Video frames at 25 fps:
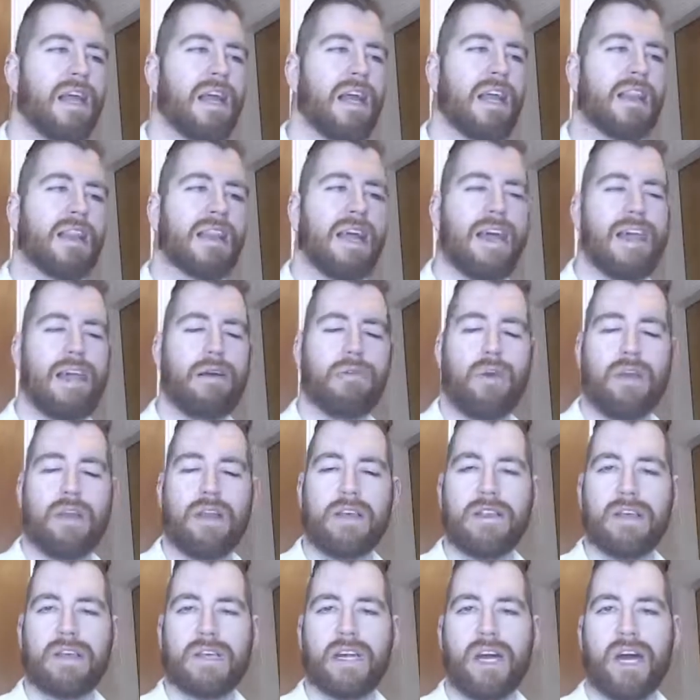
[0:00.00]
Later on in
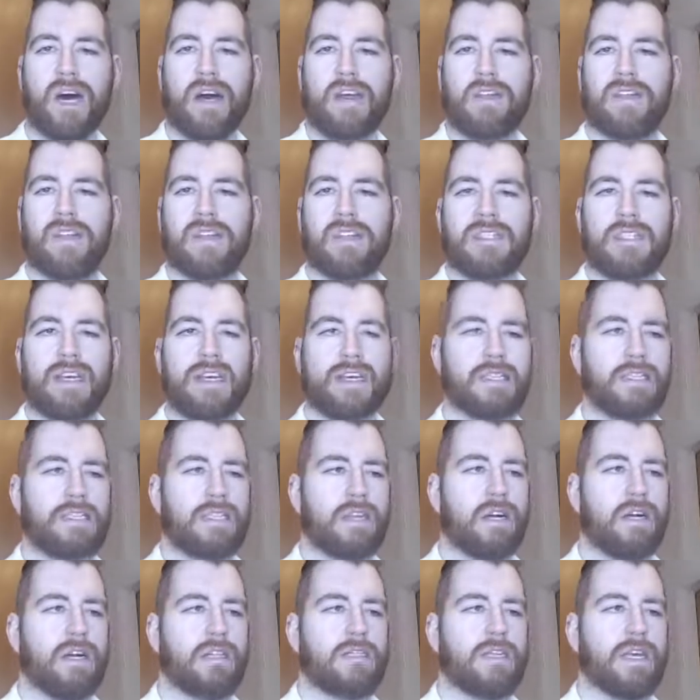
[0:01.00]
the card in the
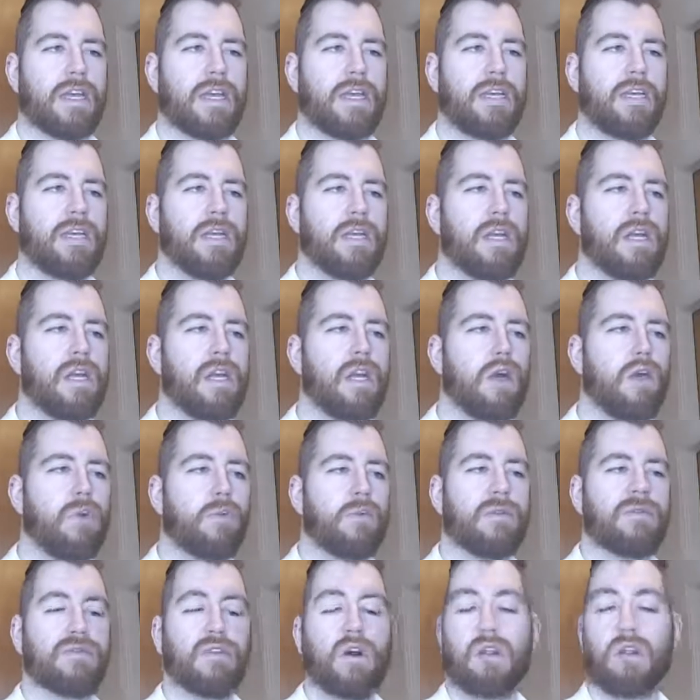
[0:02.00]
6:30,
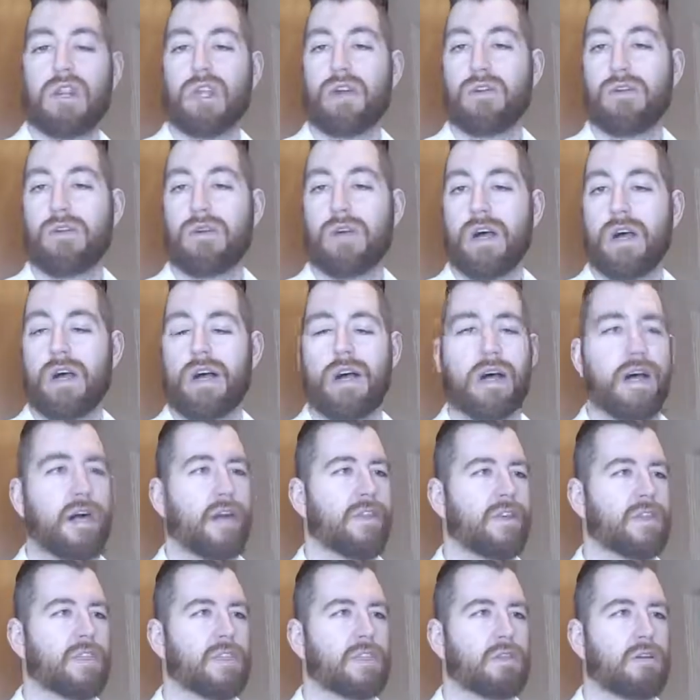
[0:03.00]
we've got I
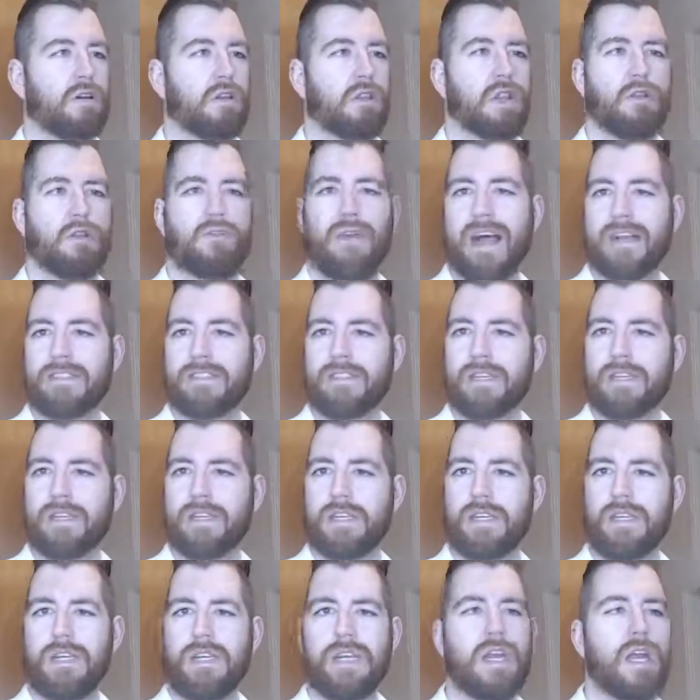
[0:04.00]
think it's called Loretta.
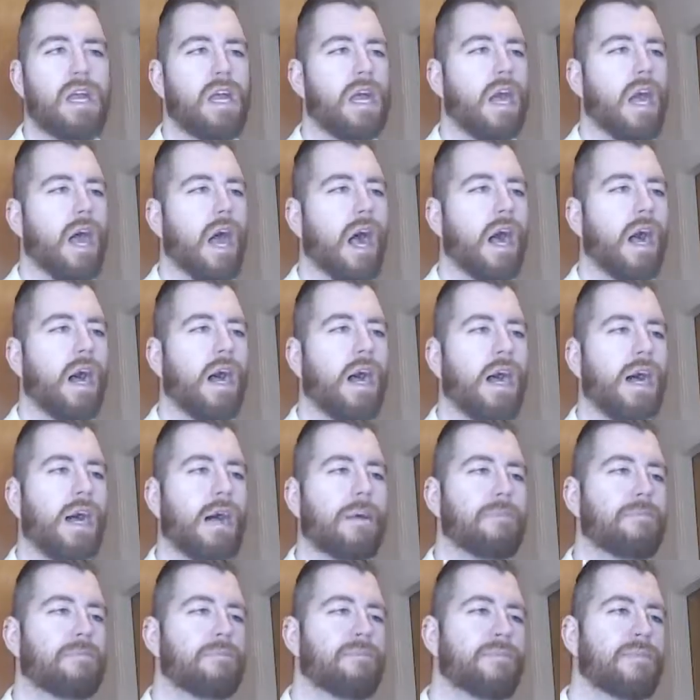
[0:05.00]

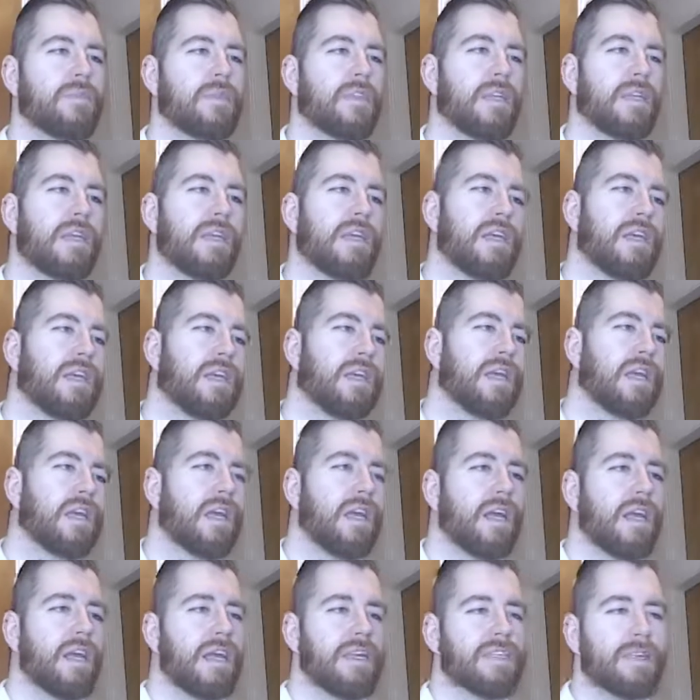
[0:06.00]

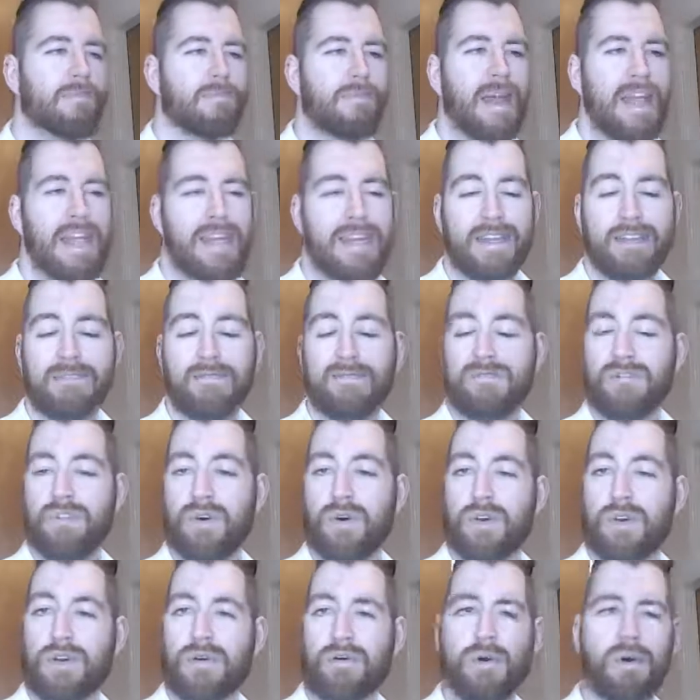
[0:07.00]
It's a maiden
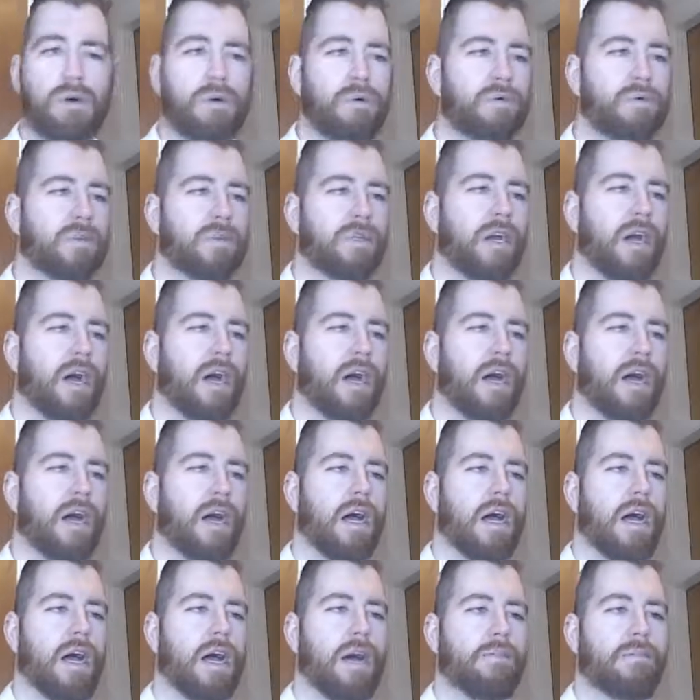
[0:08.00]
4-year-old
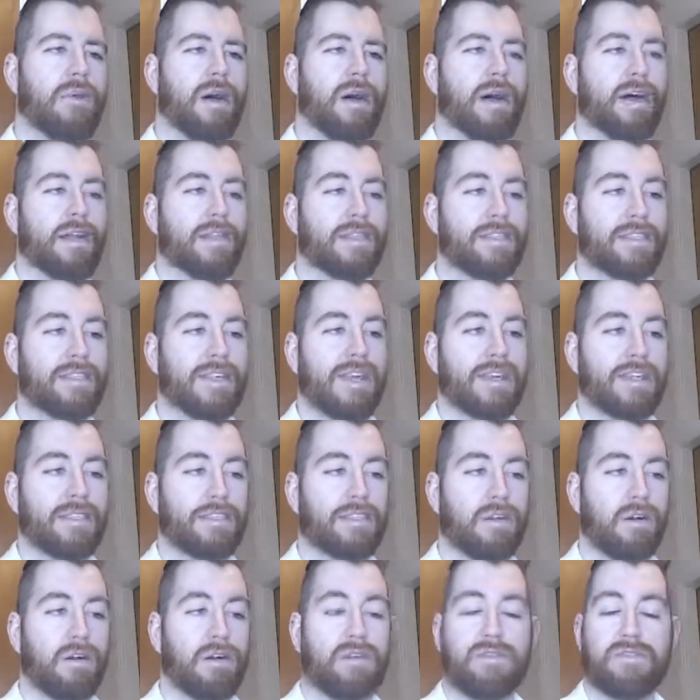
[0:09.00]
and takes
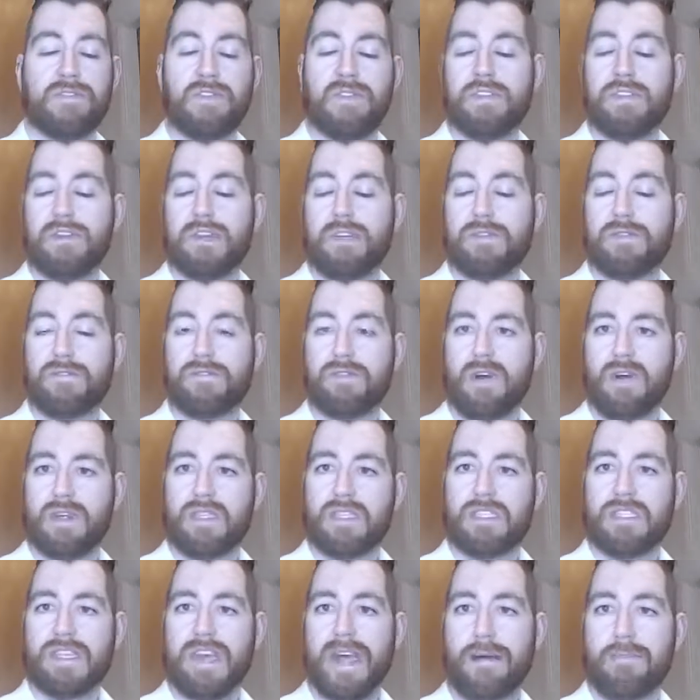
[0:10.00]
sort of its first
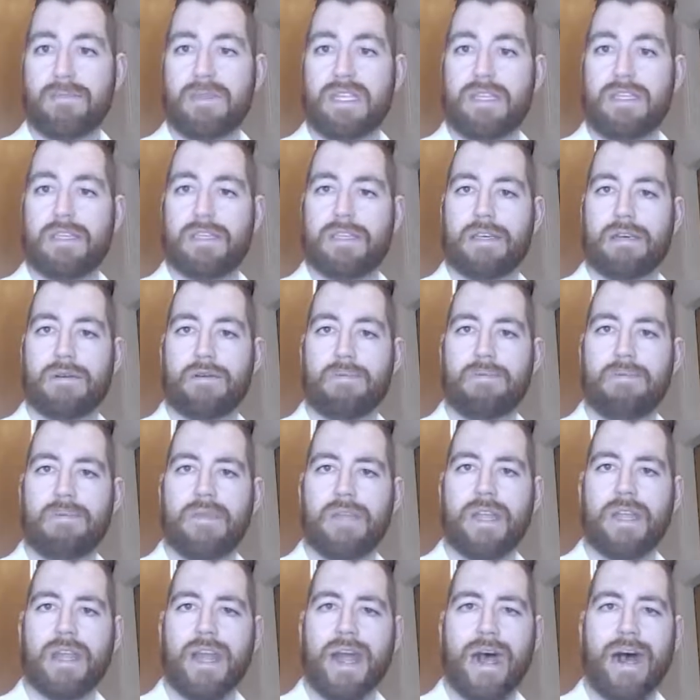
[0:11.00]
steps into
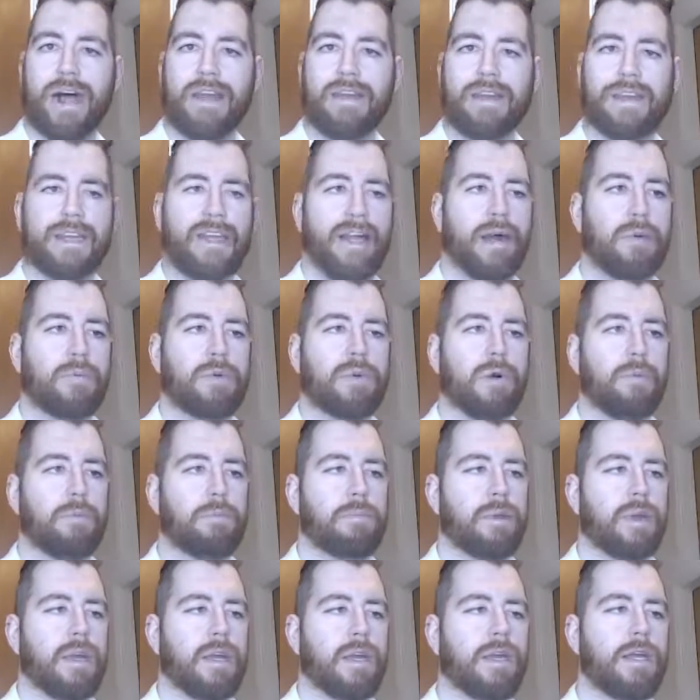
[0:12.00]
handicap
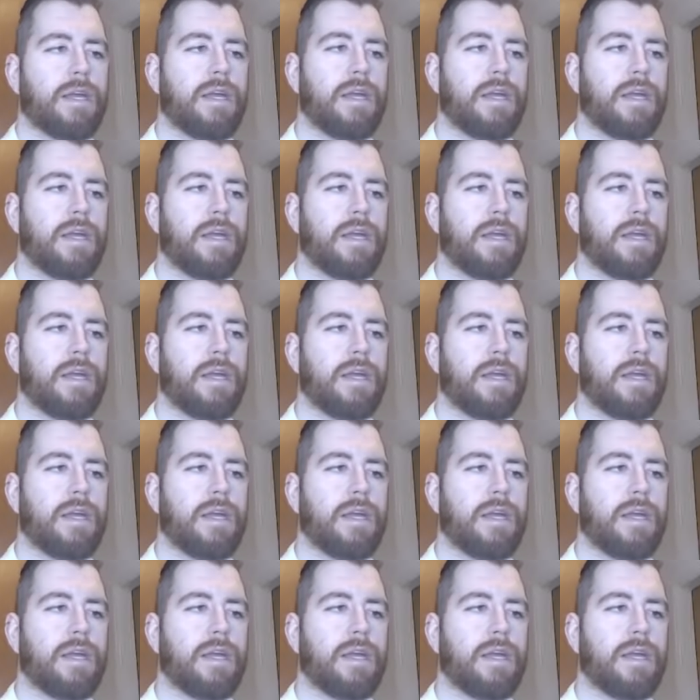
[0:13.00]
company.